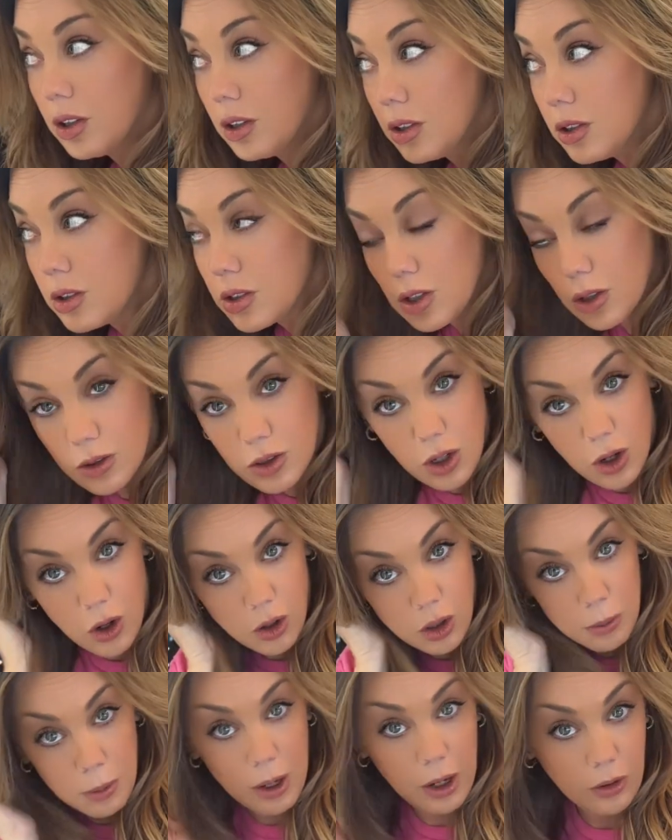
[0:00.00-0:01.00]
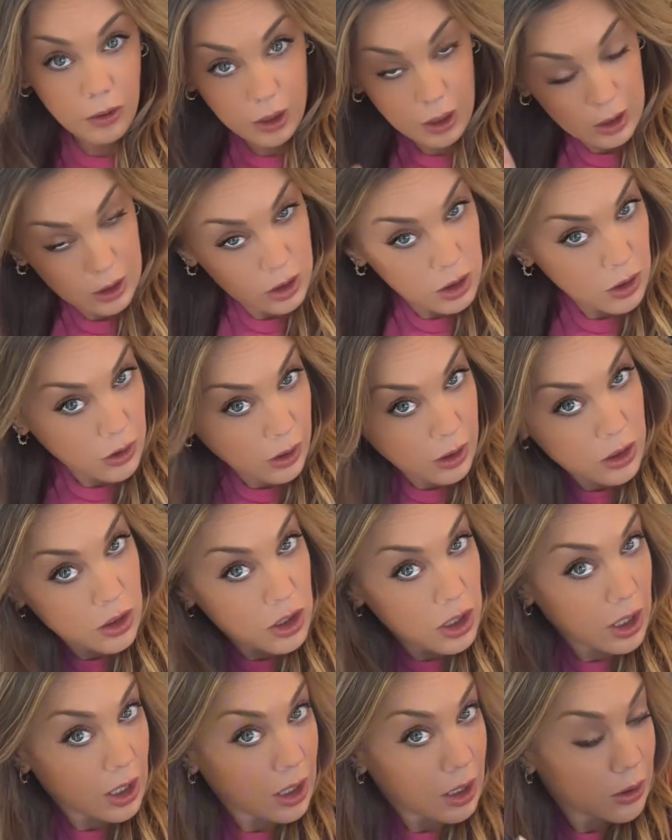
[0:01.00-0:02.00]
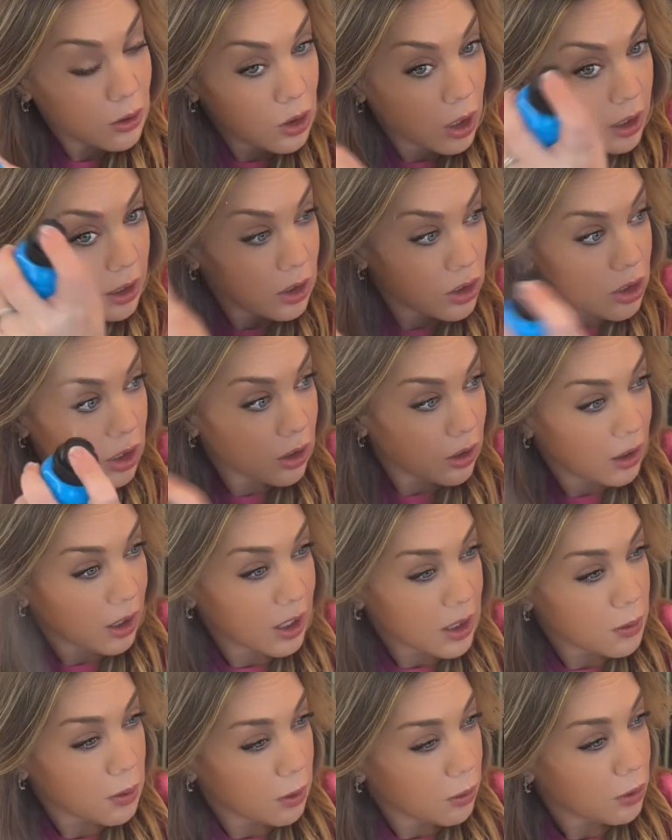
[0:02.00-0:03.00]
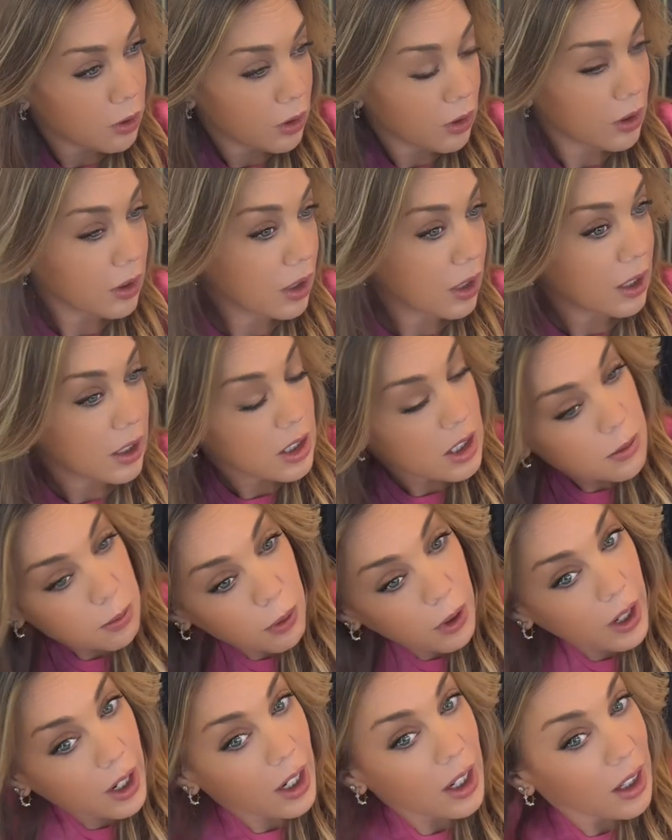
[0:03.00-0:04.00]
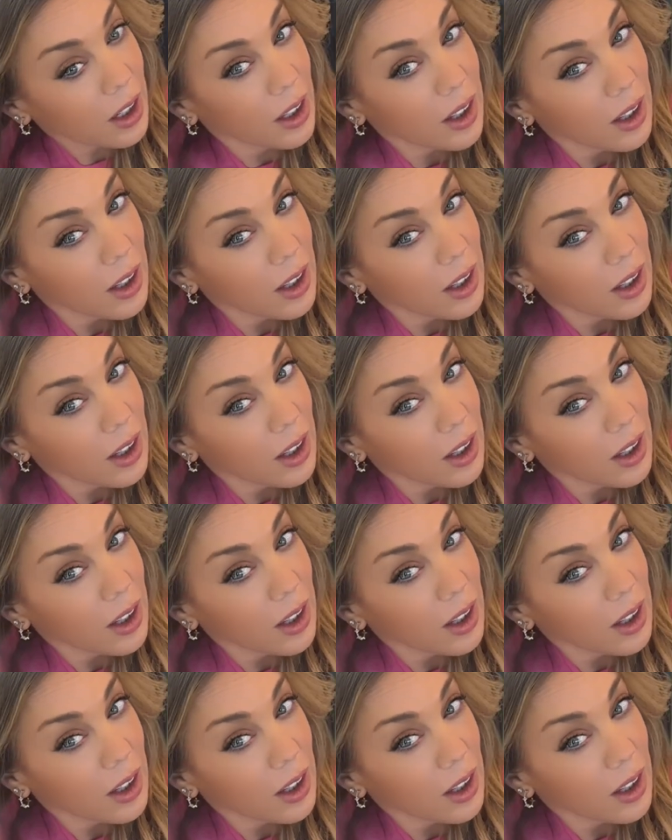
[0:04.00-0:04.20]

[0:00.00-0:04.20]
So it's all about like scrunching, trying to show you guys what I'm doing, and spray.